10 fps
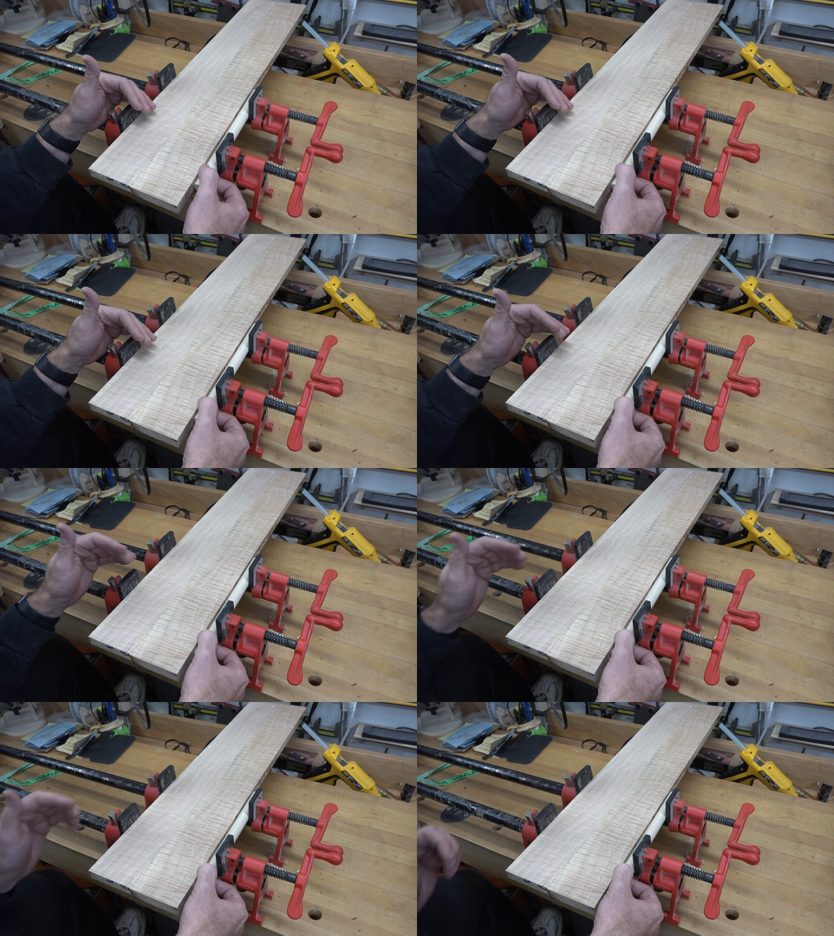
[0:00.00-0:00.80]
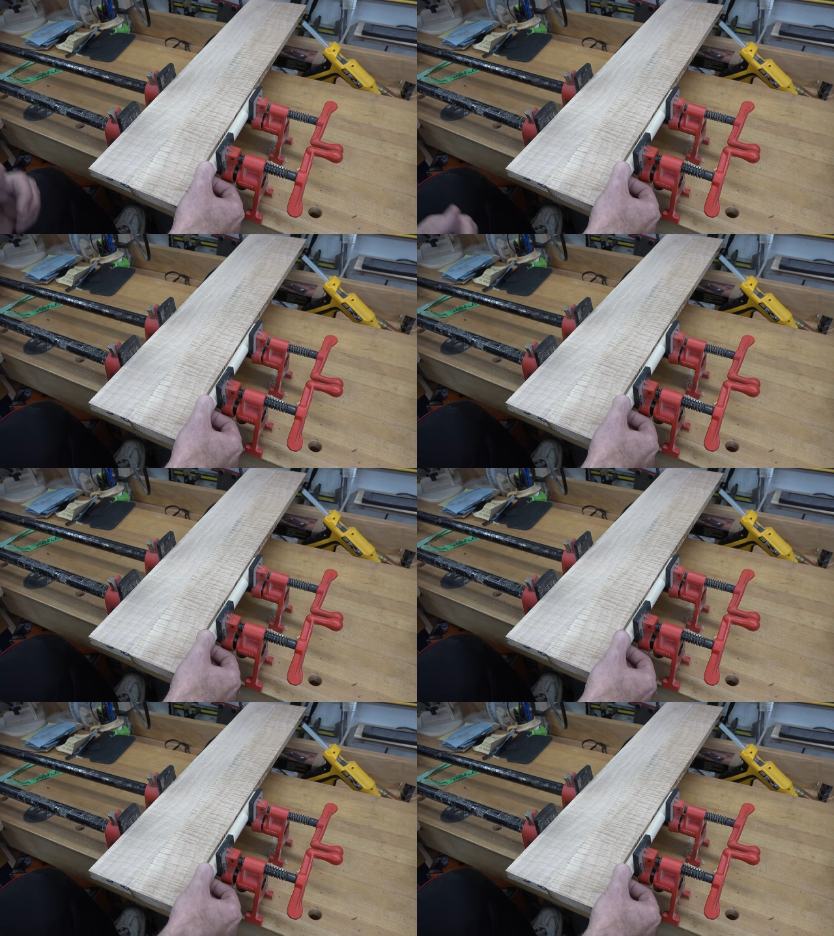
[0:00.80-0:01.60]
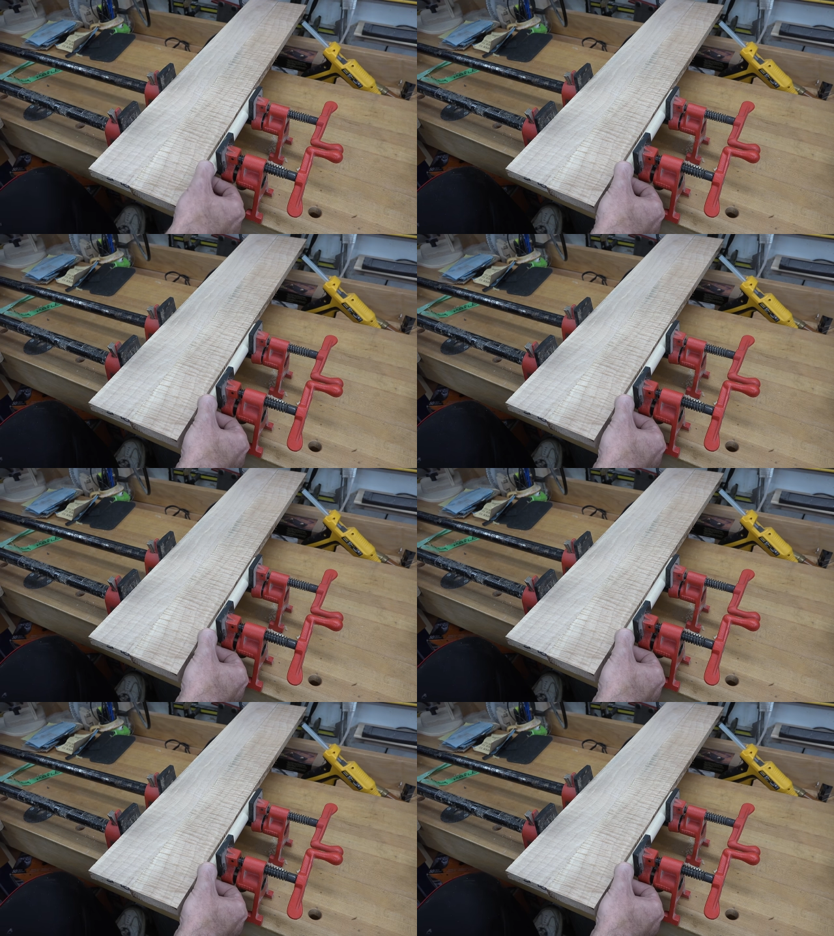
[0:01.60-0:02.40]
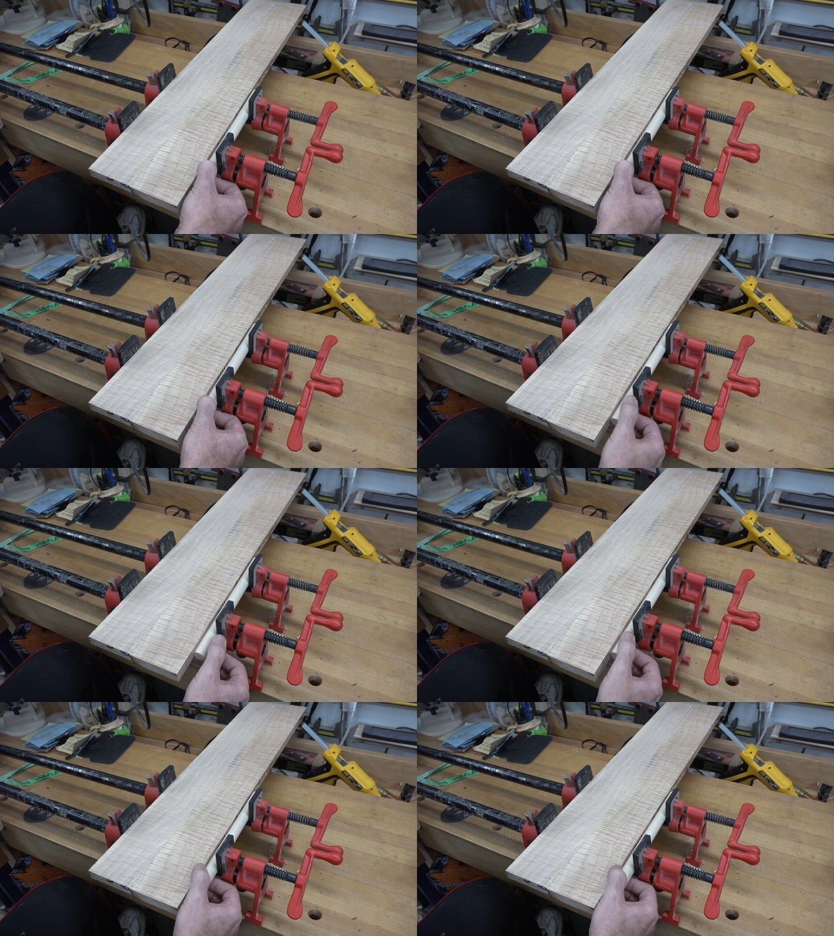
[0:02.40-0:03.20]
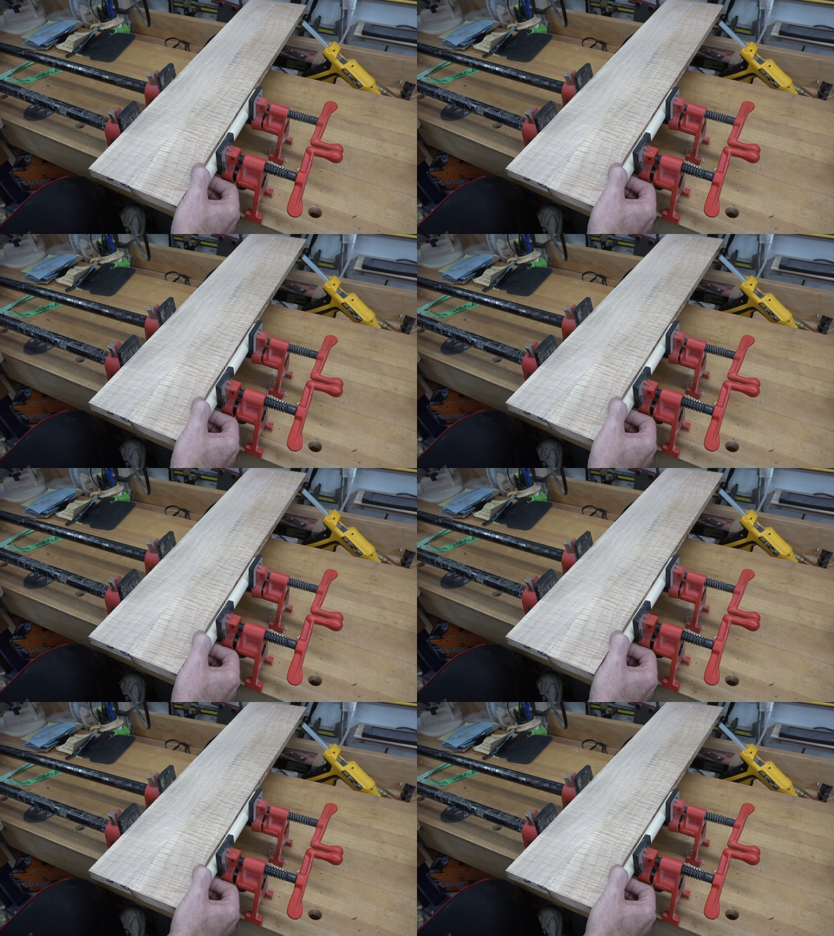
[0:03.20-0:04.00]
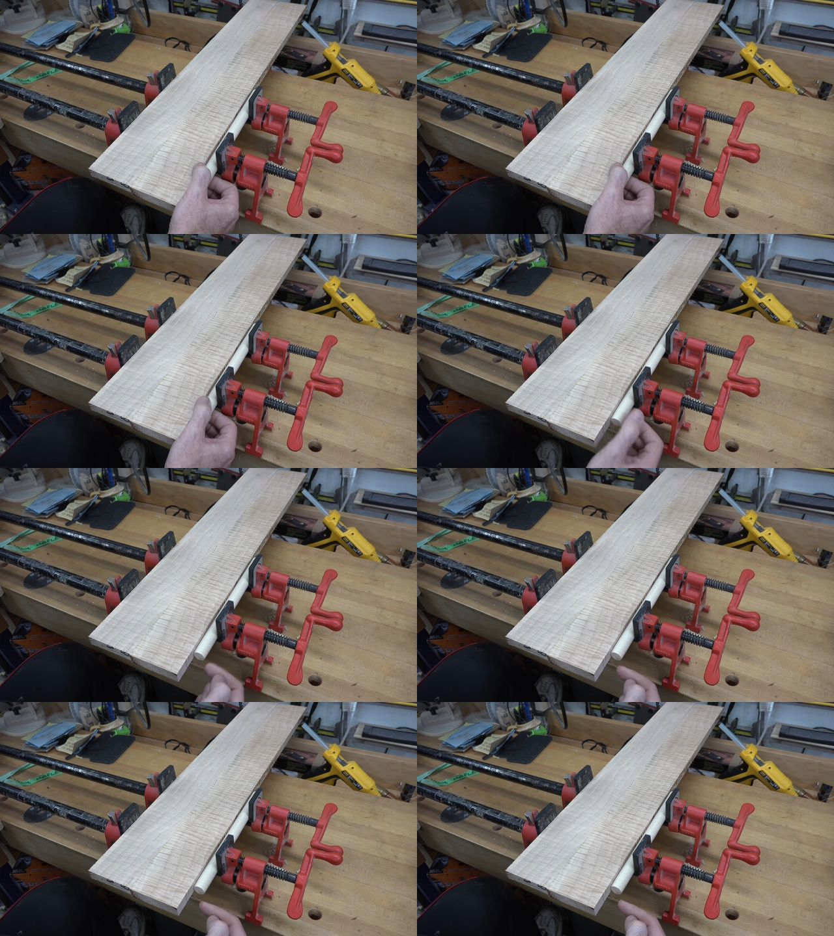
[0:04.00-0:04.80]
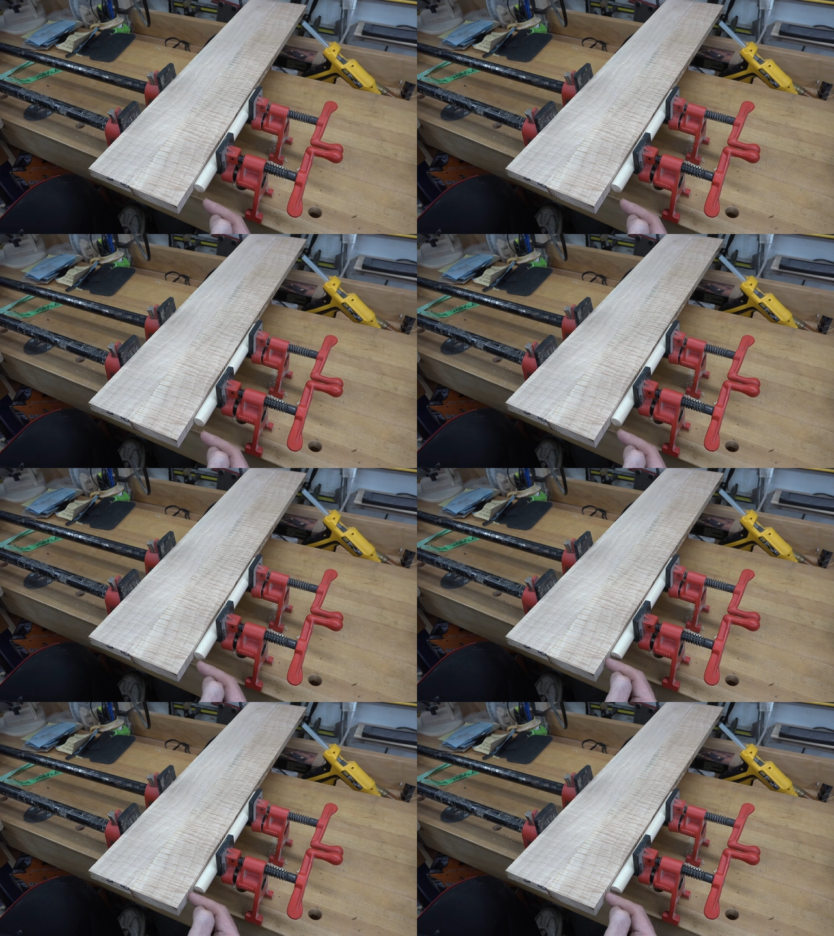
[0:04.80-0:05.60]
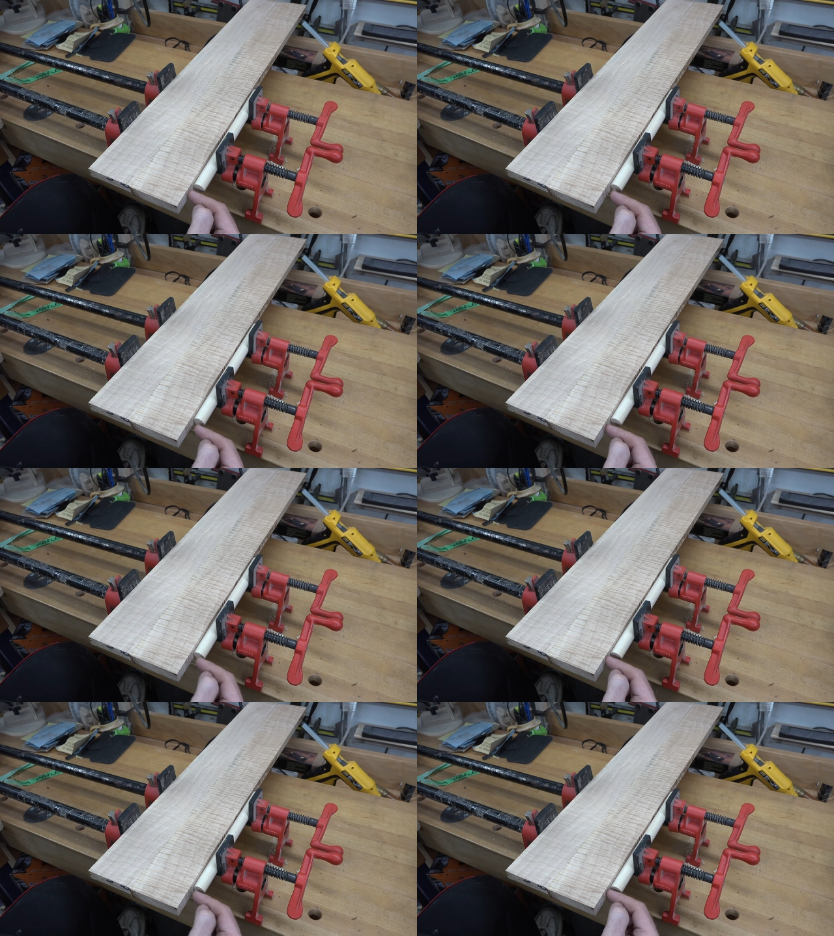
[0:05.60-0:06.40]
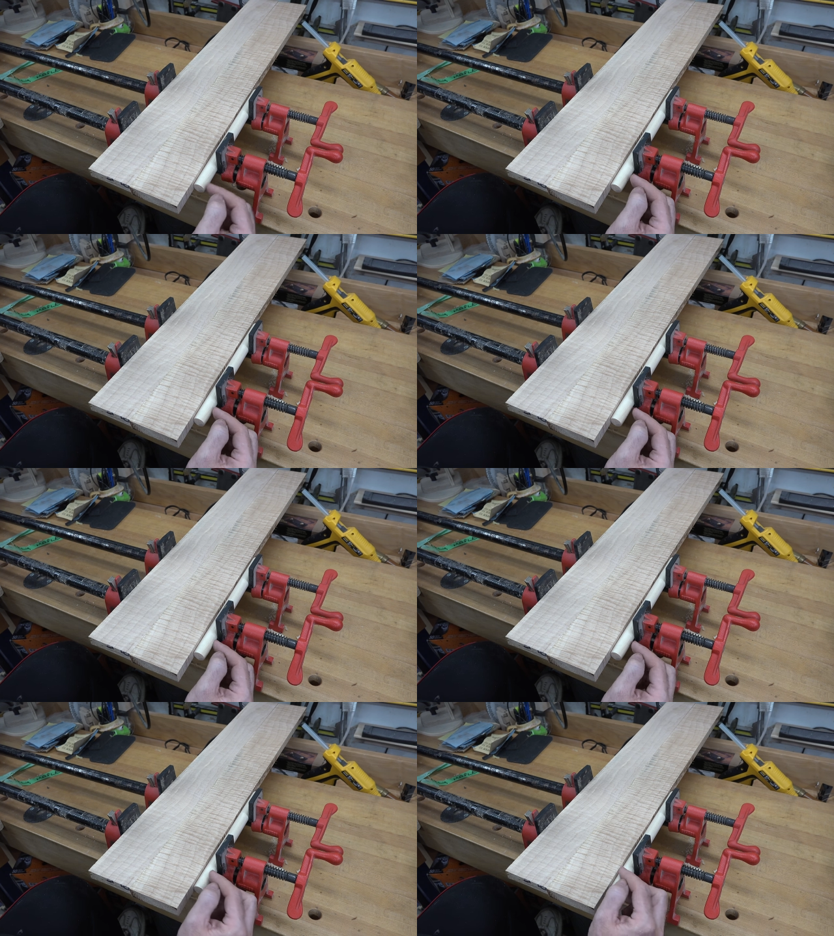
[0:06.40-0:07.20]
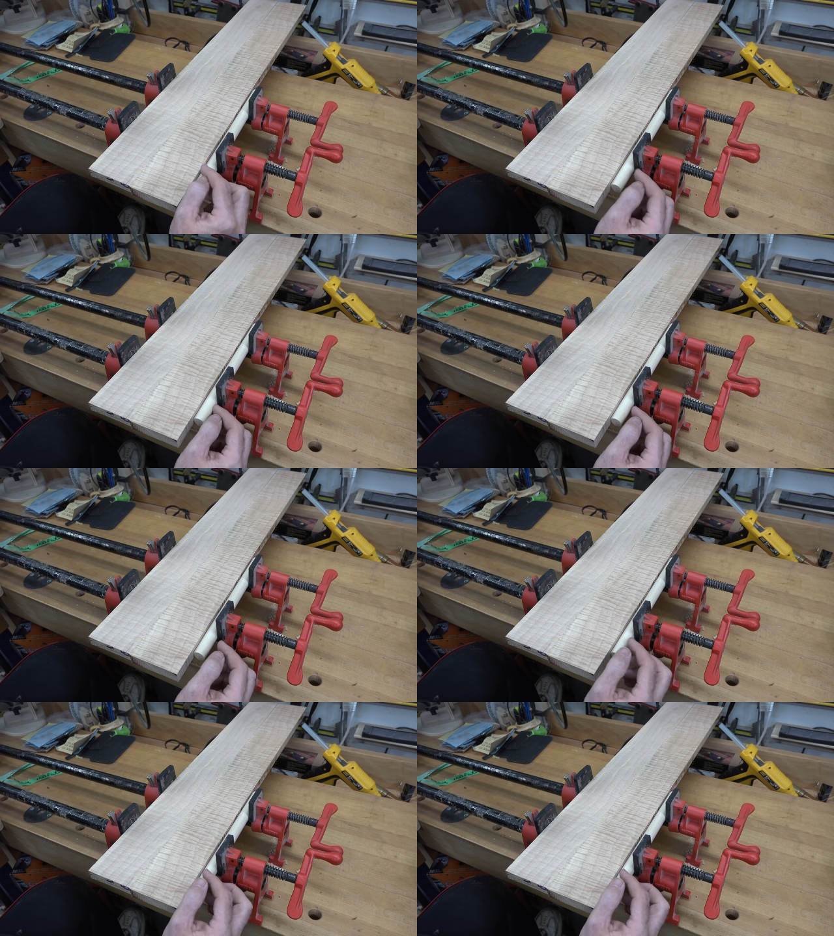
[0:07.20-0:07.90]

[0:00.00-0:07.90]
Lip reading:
[unreadable: no face in view]